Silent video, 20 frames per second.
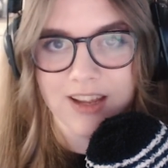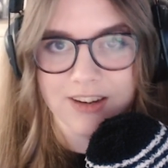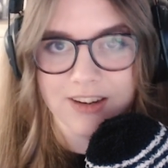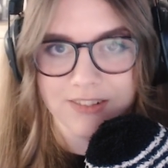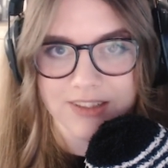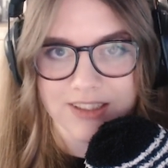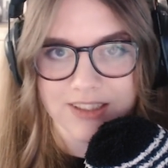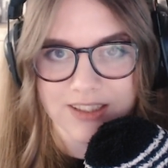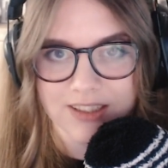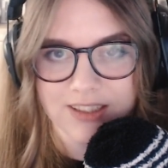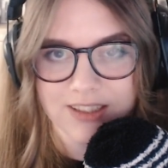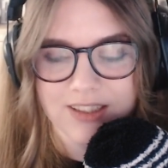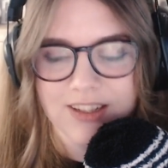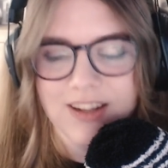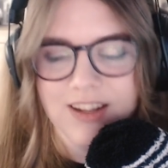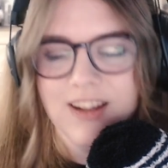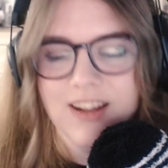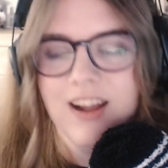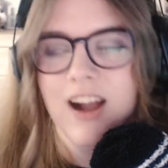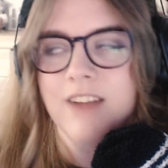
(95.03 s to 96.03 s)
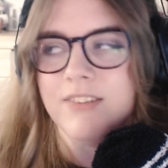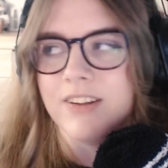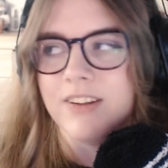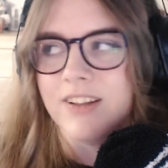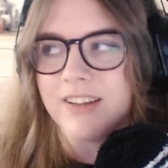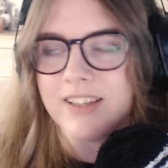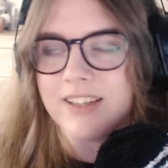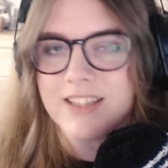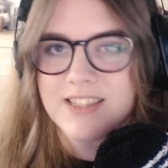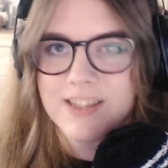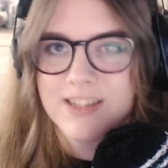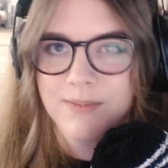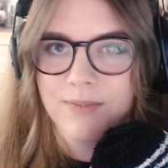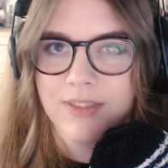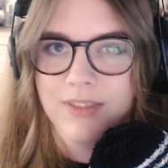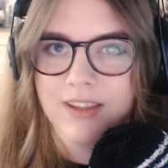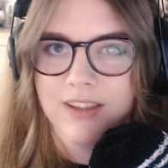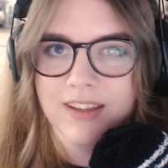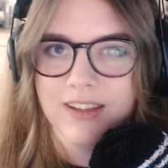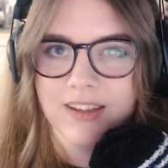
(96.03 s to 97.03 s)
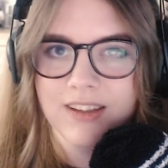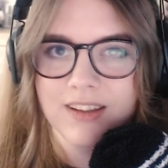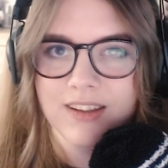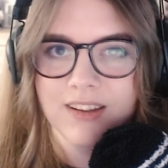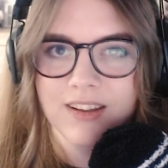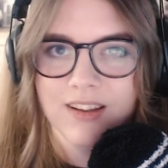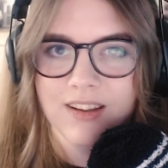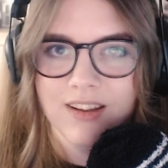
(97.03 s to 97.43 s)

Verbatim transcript: area. I feel like it's something